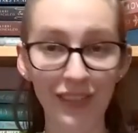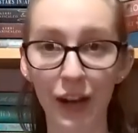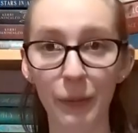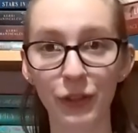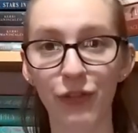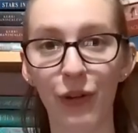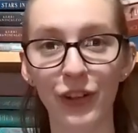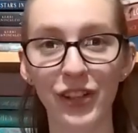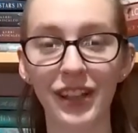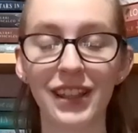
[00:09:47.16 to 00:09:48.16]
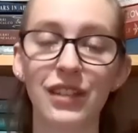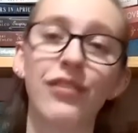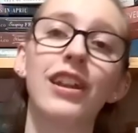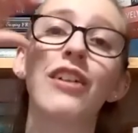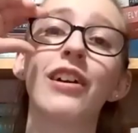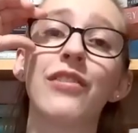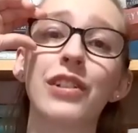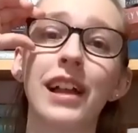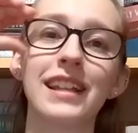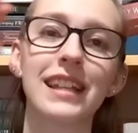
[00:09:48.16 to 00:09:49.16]
very much for watching this video. If you
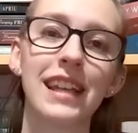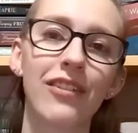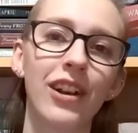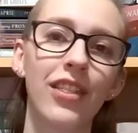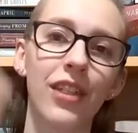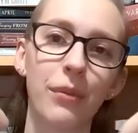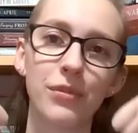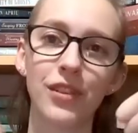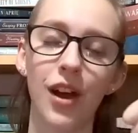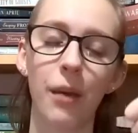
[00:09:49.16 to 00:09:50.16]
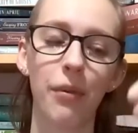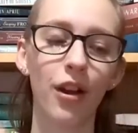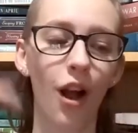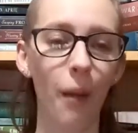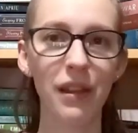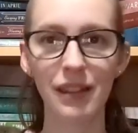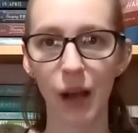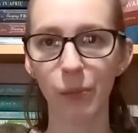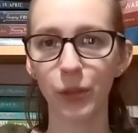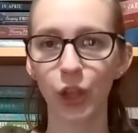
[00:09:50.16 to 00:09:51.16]
liked it, give it a thumbs up. Comment
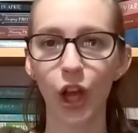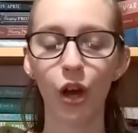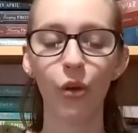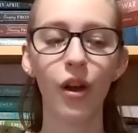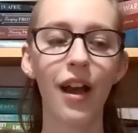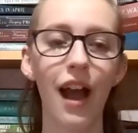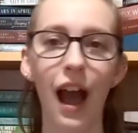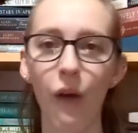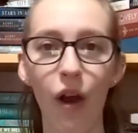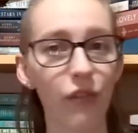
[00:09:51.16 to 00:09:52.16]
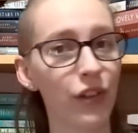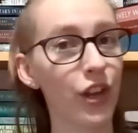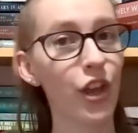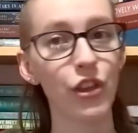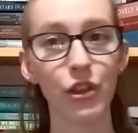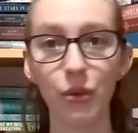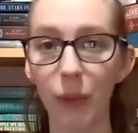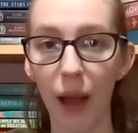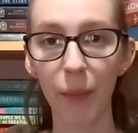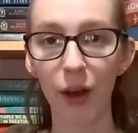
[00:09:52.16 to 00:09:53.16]
down below how often you
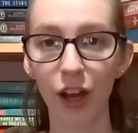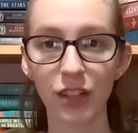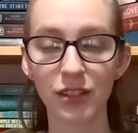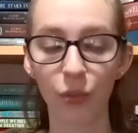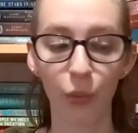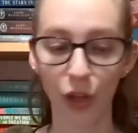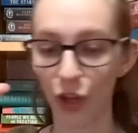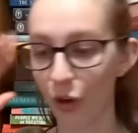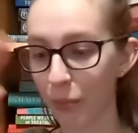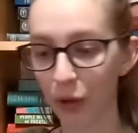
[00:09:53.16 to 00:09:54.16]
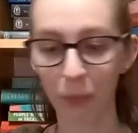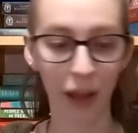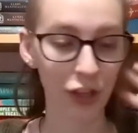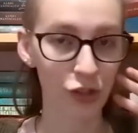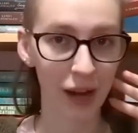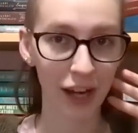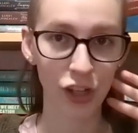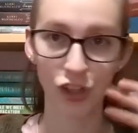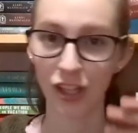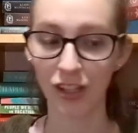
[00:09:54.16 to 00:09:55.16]
buy books, what your book buying
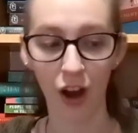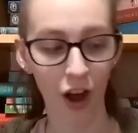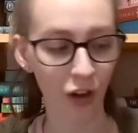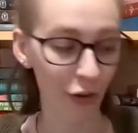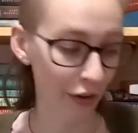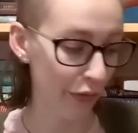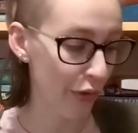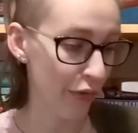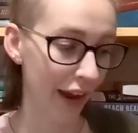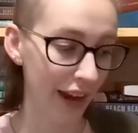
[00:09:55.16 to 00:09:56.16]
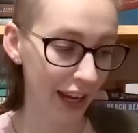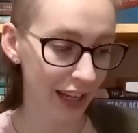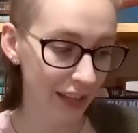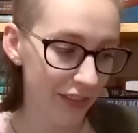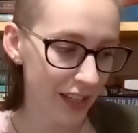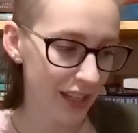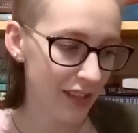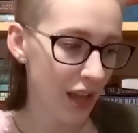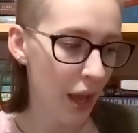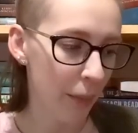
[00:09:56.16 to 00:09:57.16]
strategies are, or if you've read any of
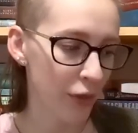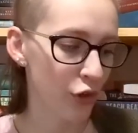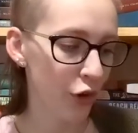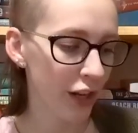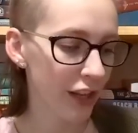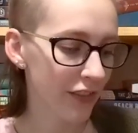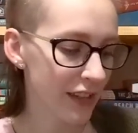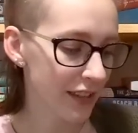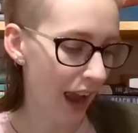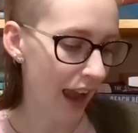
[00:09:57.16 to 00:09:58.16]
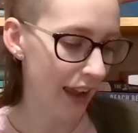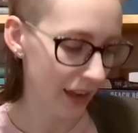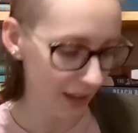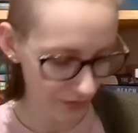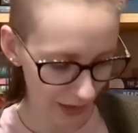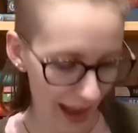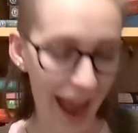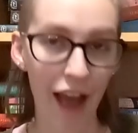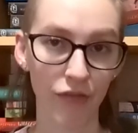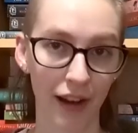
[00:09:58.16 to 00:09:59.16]
these. Majority of these I
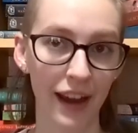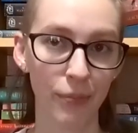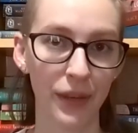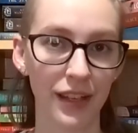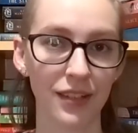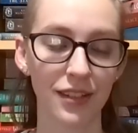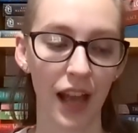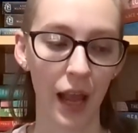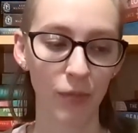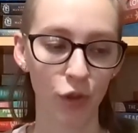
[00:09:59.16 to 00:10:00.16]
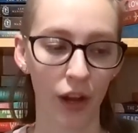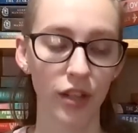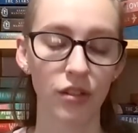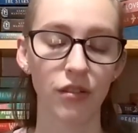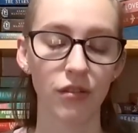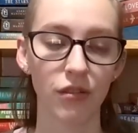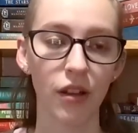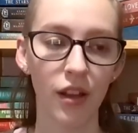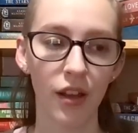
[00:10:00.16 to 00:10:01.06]
have read because I'm trying to